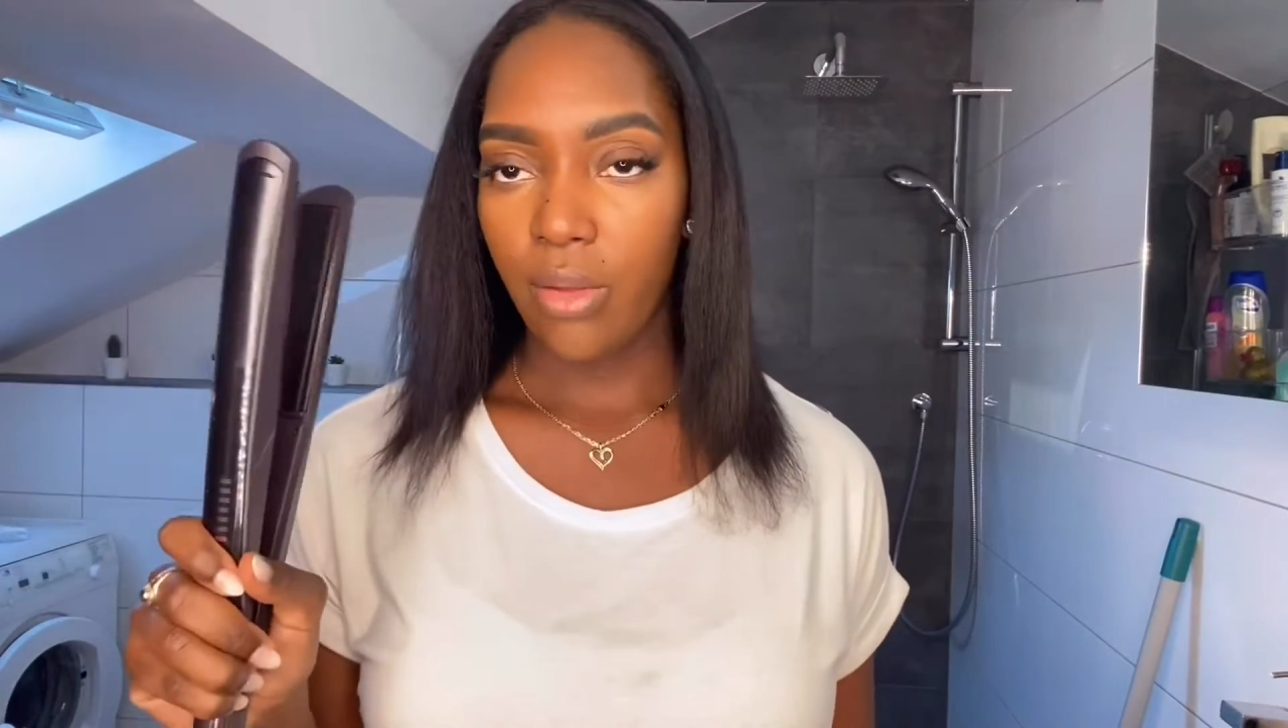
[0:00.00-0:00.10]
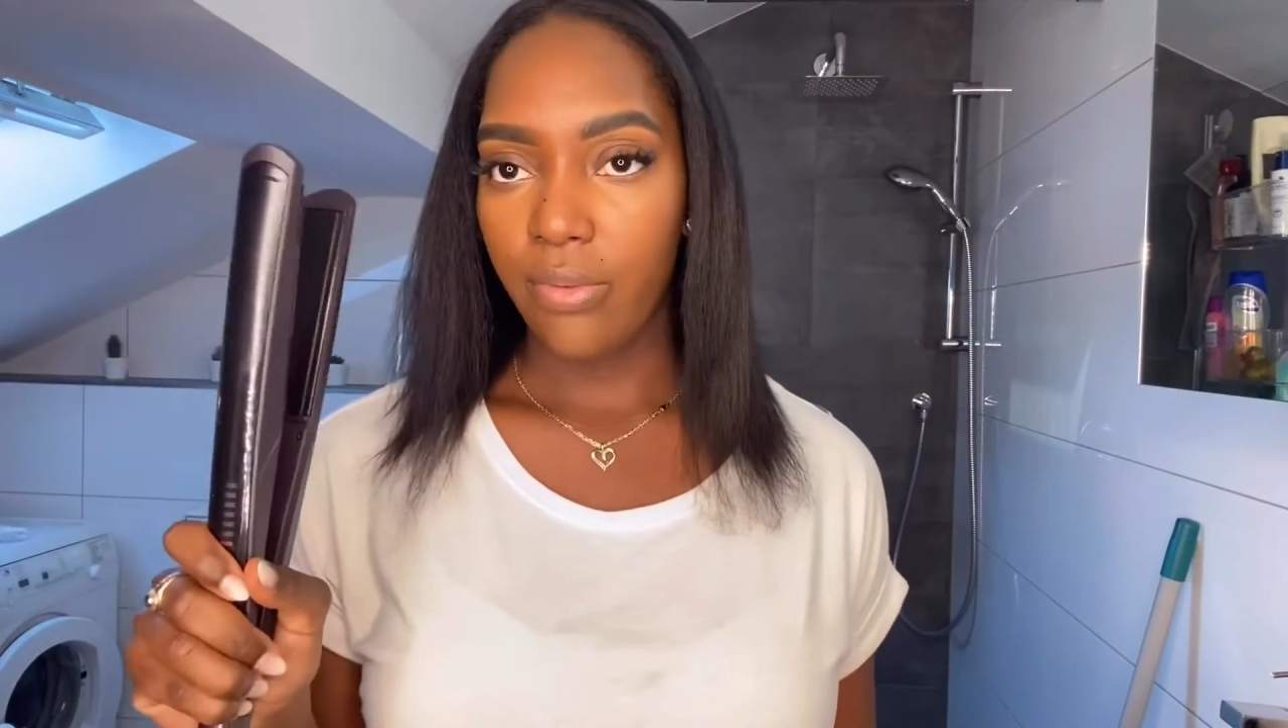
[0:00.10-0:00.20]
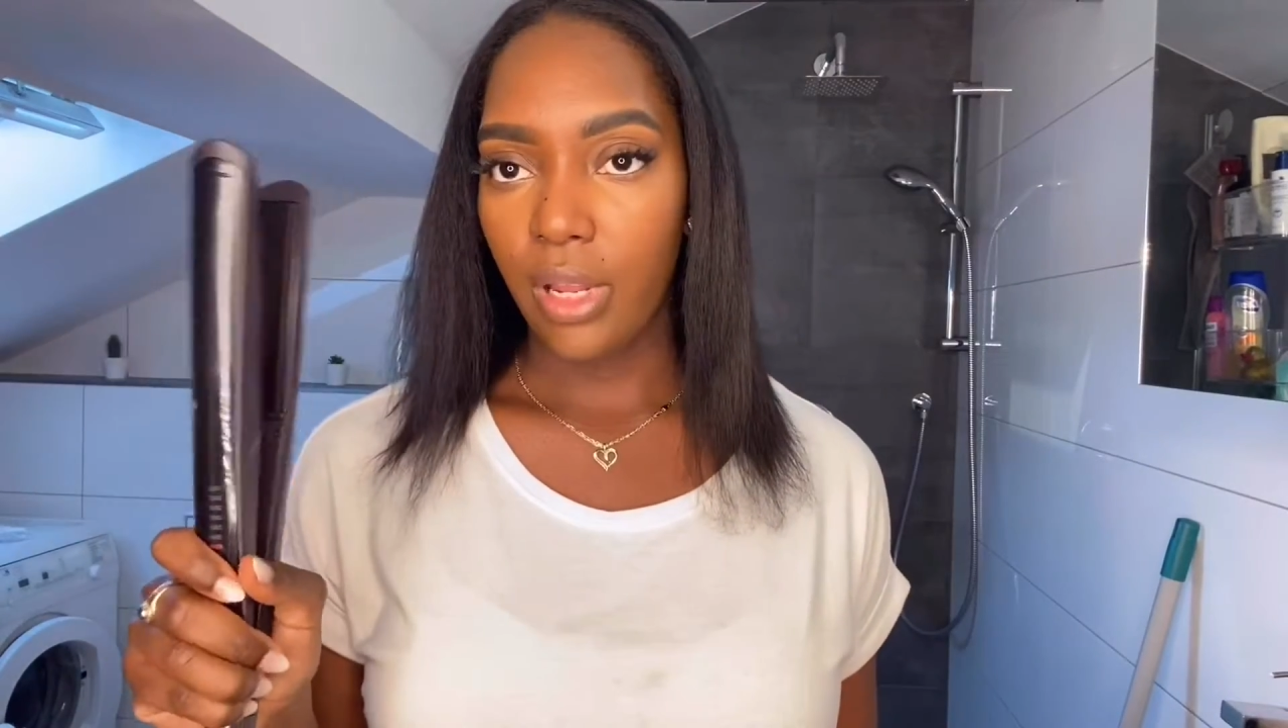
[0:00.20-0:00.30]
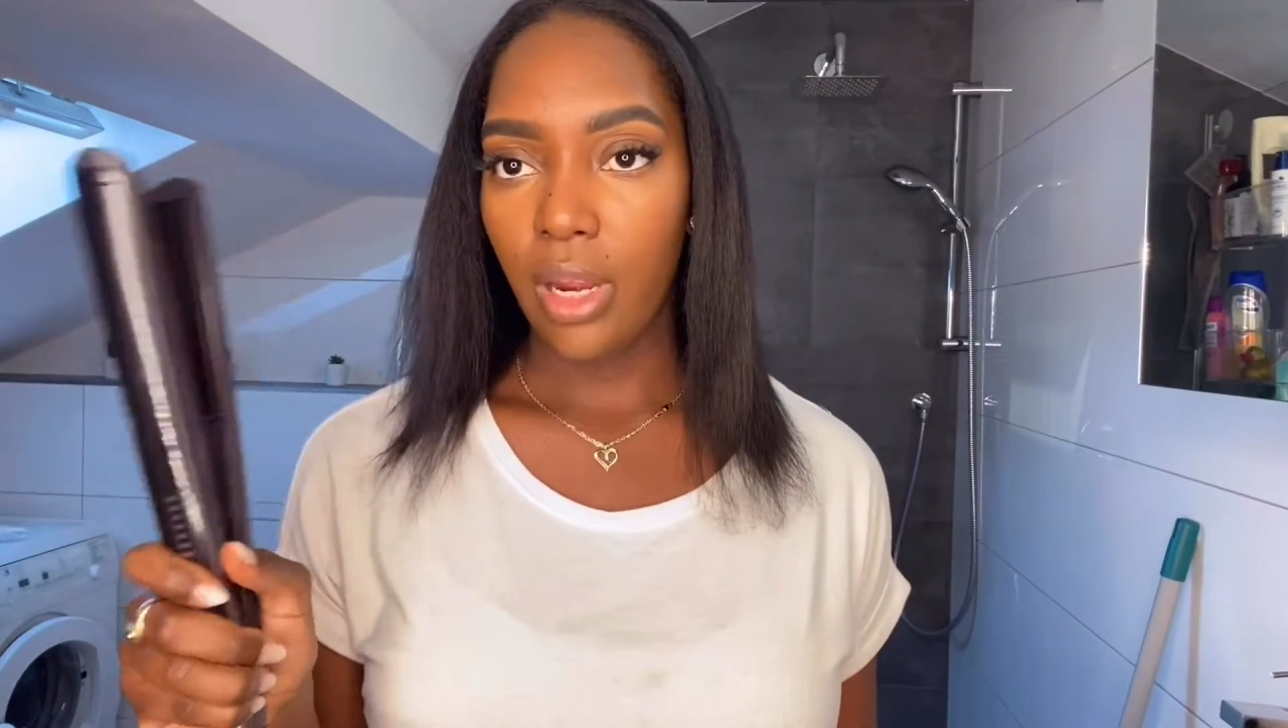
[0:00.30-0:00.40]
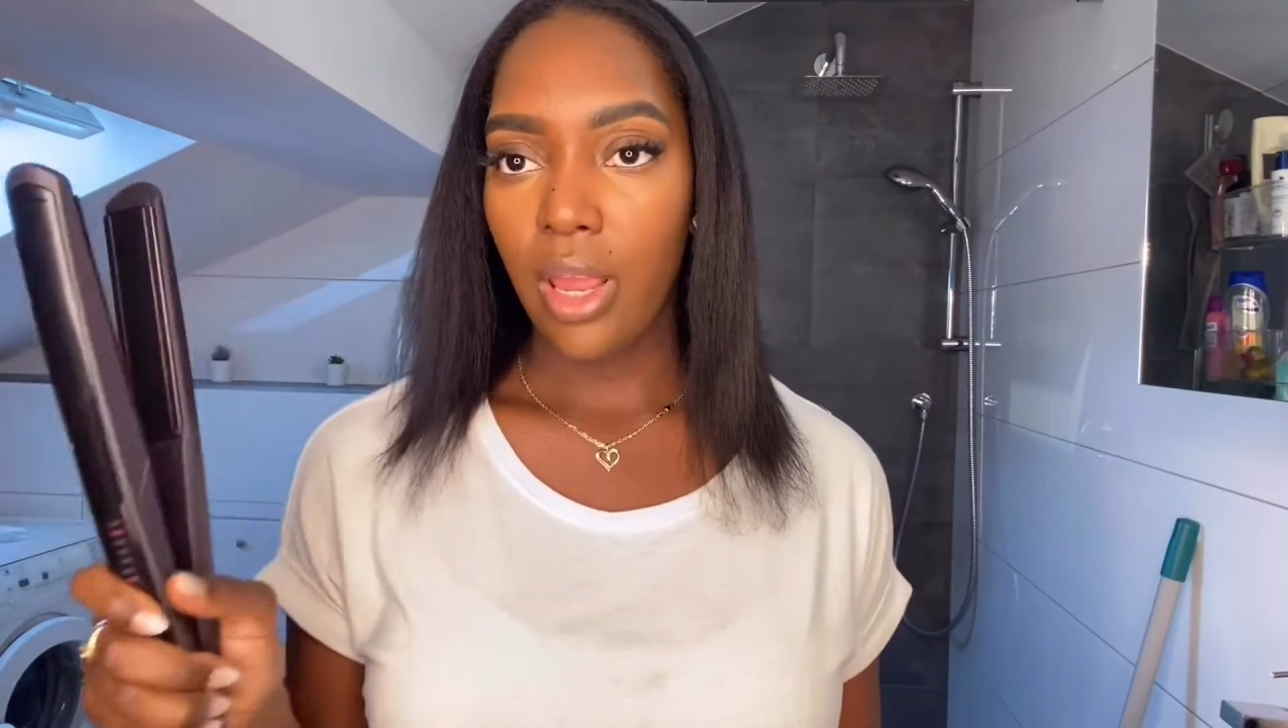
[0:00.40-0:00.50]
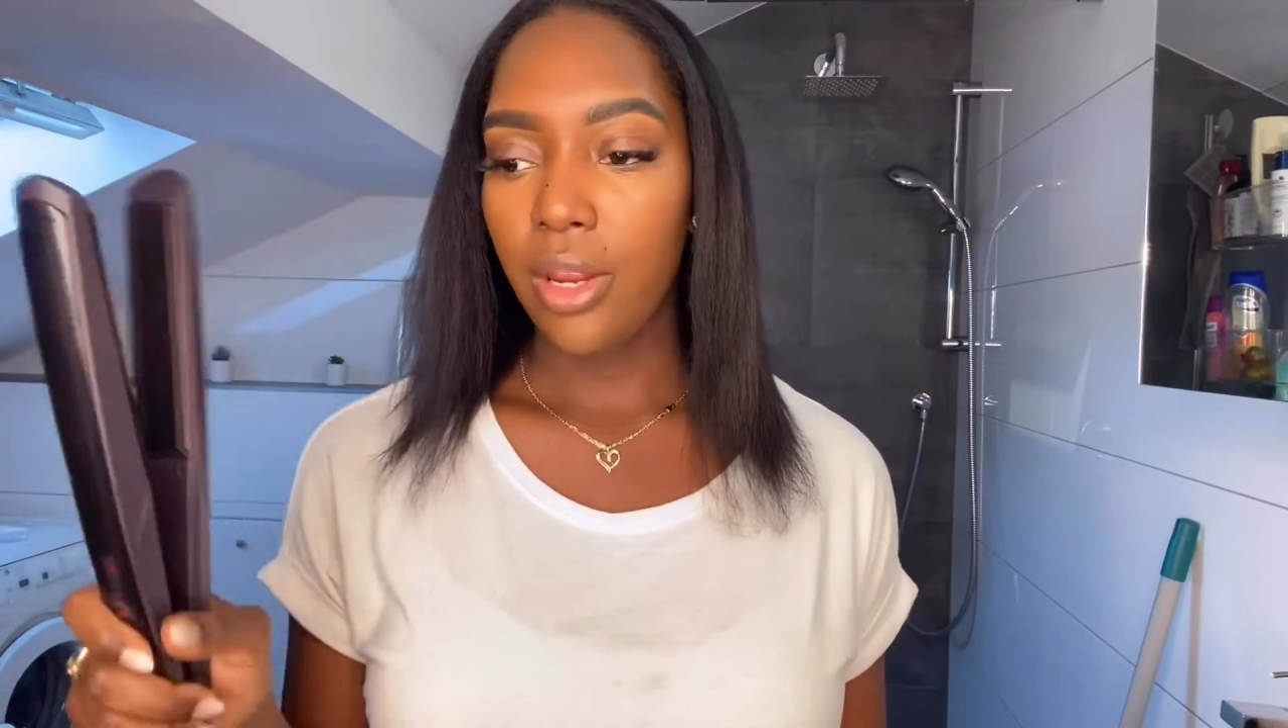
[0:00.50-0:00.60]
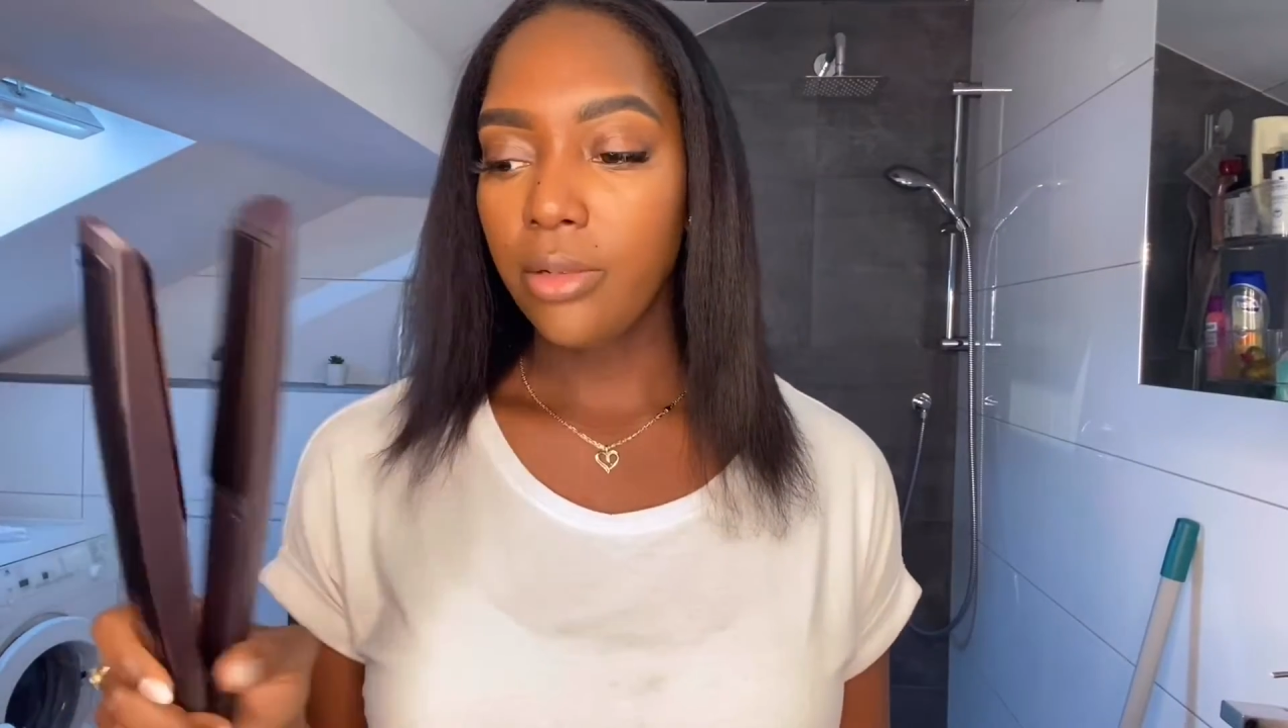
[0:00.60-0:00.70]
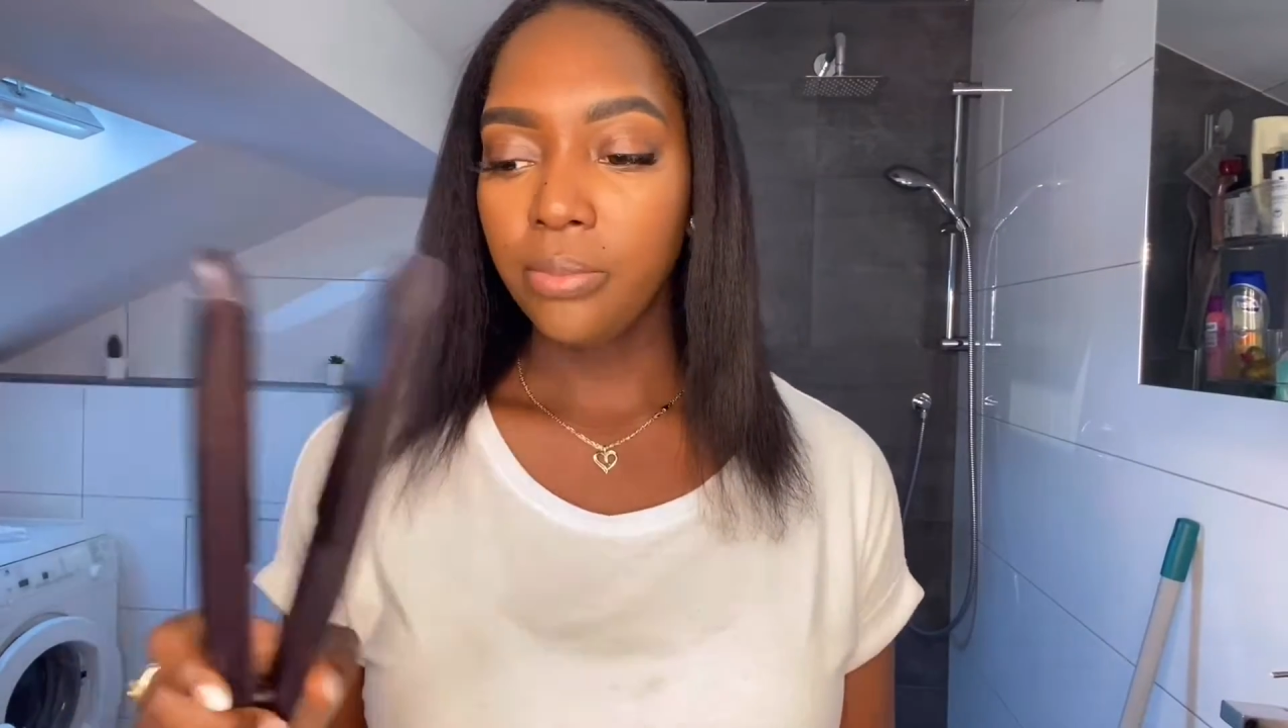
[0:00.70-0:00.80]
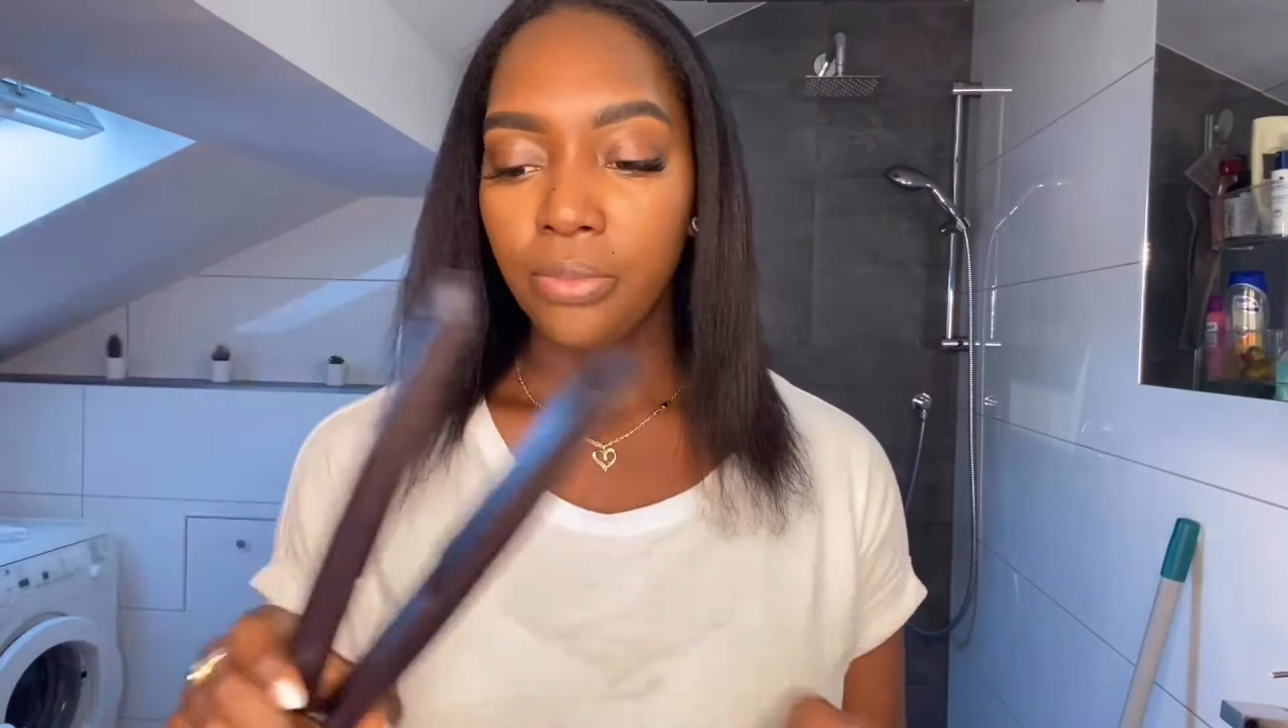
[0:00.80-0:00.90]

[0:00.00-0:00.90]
flat iron.